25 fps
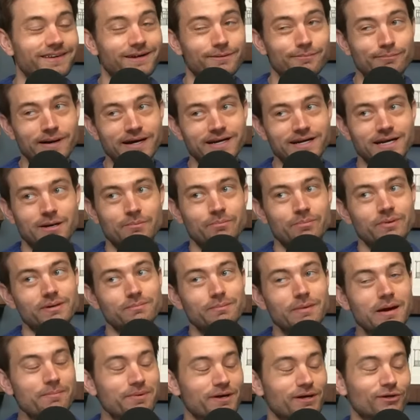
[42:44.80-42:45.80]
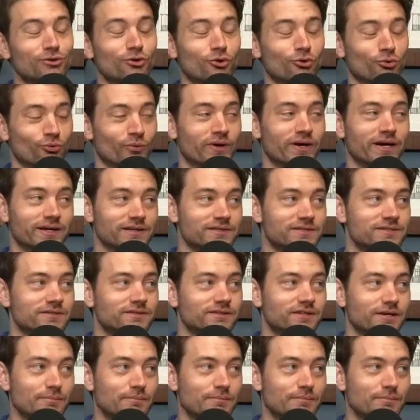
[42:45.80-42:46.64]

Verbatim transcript: it might be a little rigged.